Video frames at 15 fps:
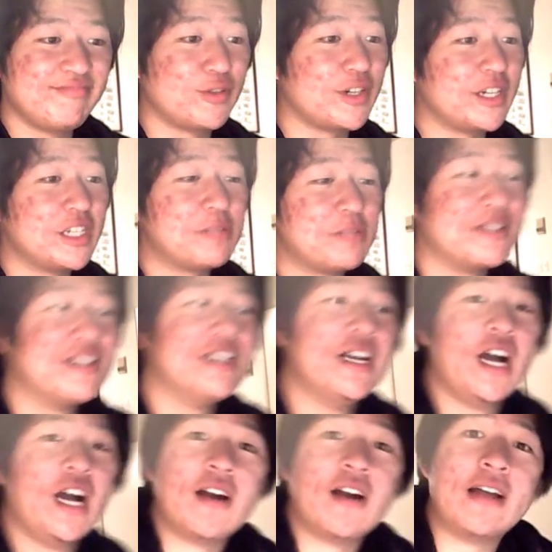40 HP.
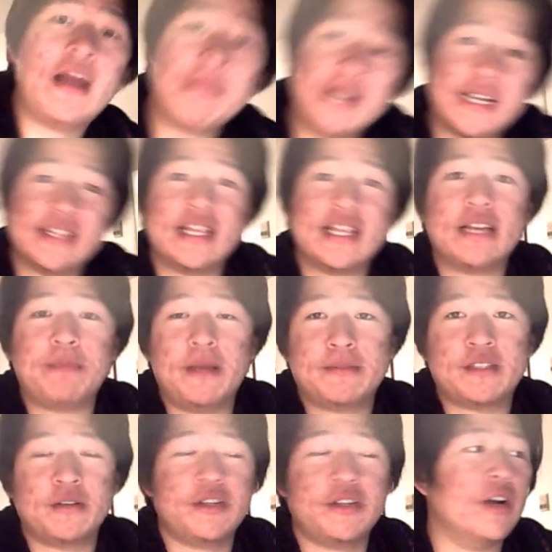Alright, I'm gonna end that
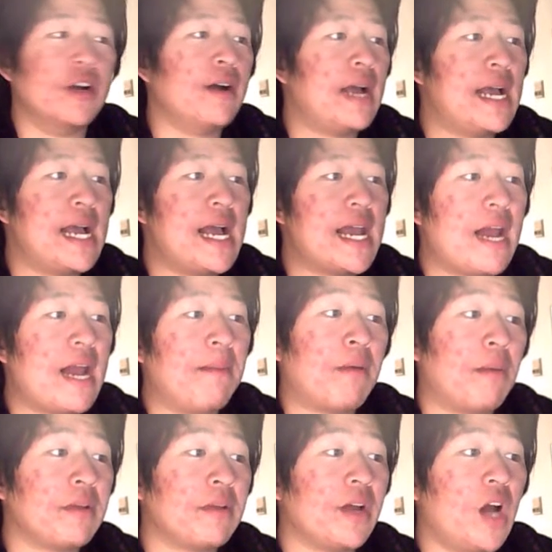episode here, and I'm
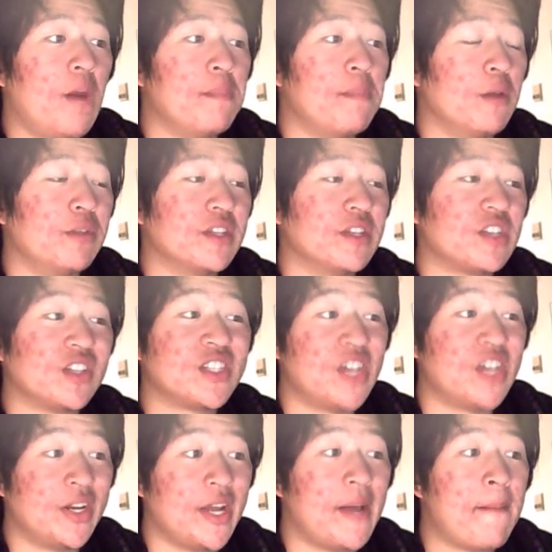probably gonna upload this on
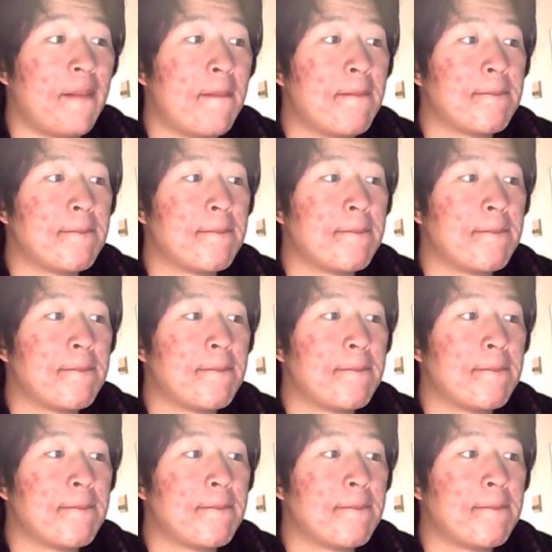Sunday.